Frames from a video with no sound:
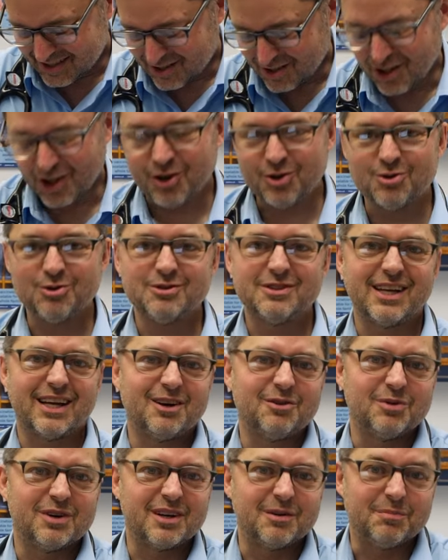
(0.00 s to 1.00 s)
is closed,
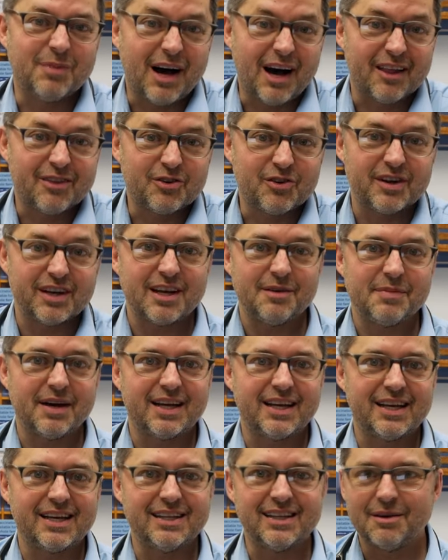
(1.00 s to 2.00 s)
I don't want to bother
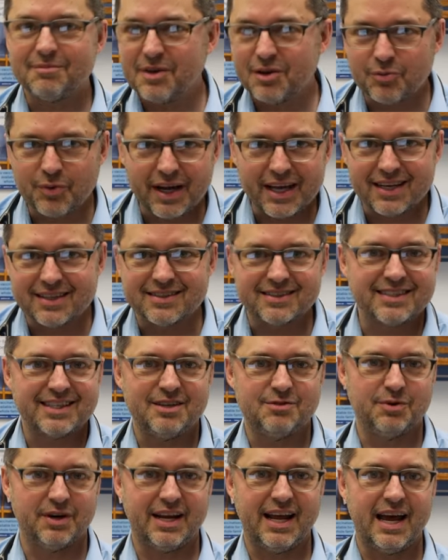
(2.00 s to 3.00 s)
anybody, let me wait and
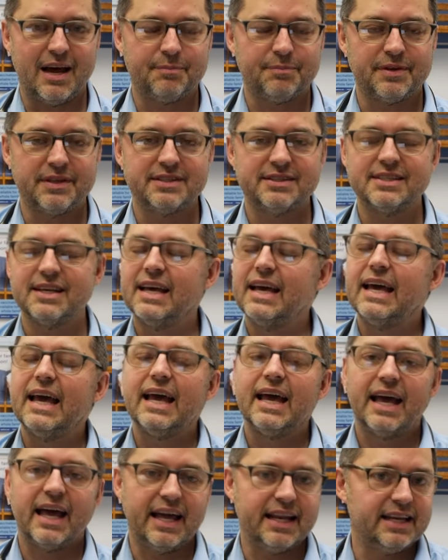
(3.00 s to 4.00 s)
see what happens
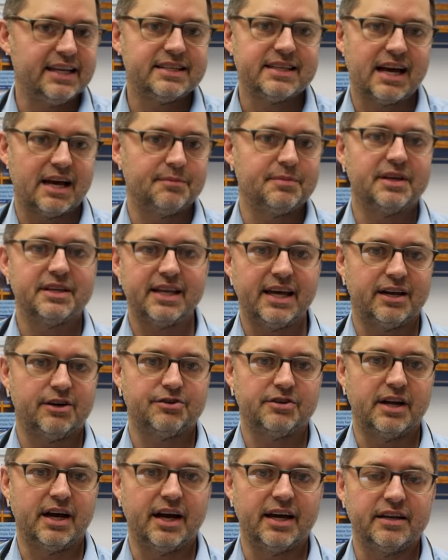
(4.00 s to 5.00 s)
any time of day
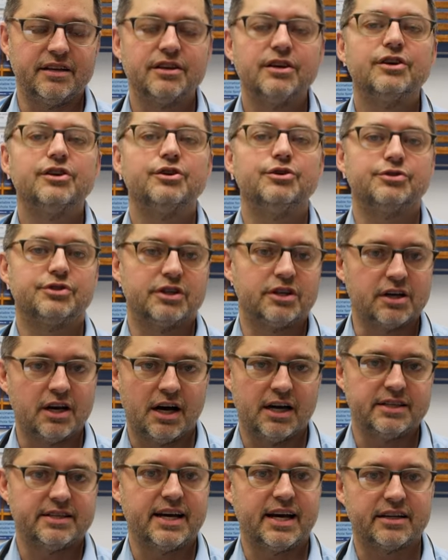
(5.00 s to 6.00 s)
or night, you should
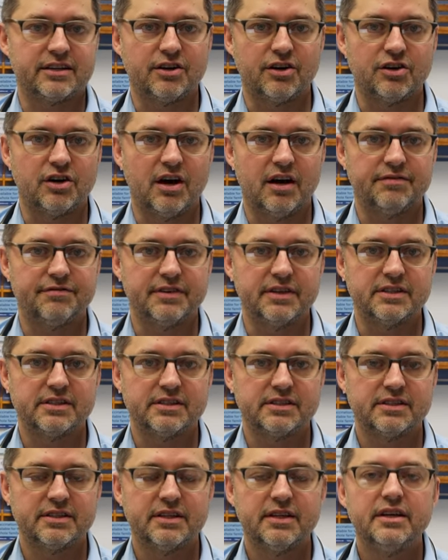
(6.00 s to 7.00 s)
contact our
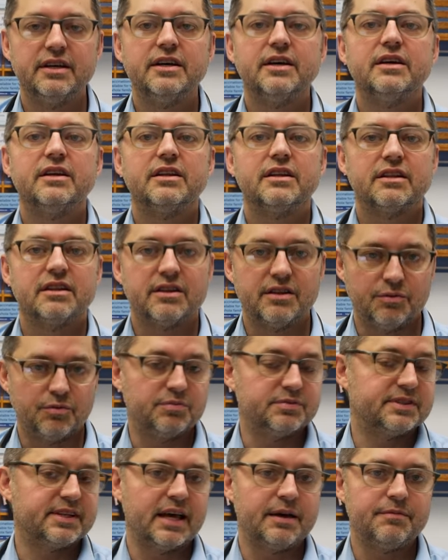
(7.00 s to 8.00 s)
office.
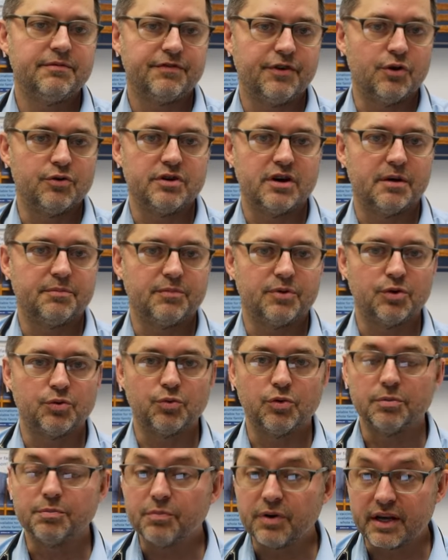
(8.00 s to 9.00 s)
The same phone
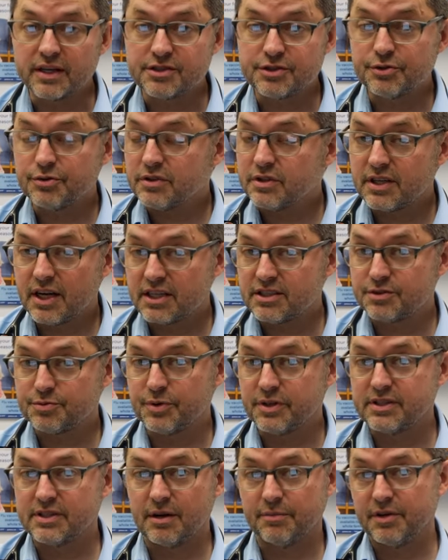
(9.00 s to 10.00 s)
number will get you in
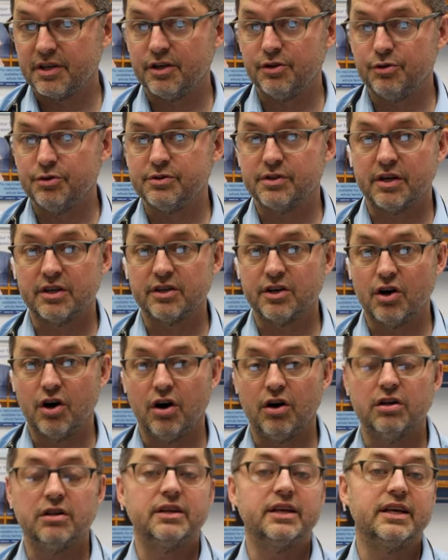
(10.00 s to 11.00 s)
touch with somebody who's on
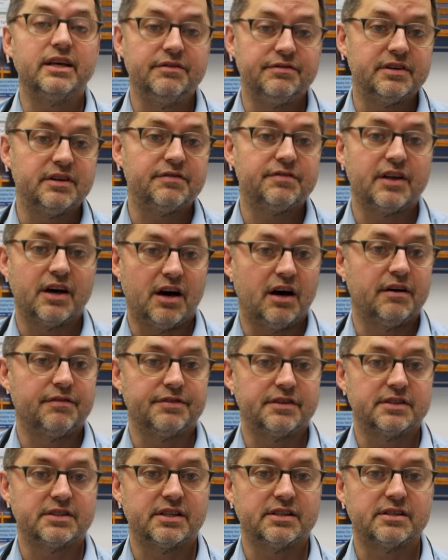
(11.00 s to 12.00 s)
call, even if the
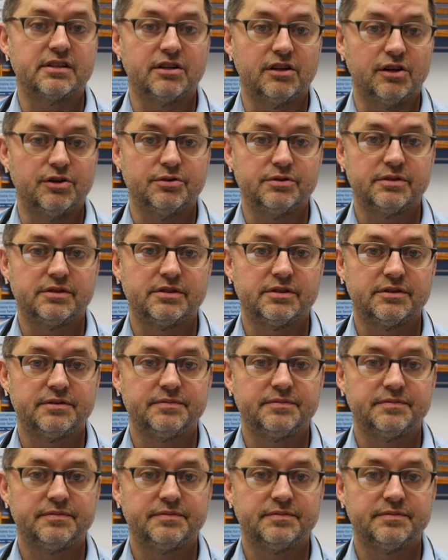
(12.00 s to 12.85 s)
office is closed.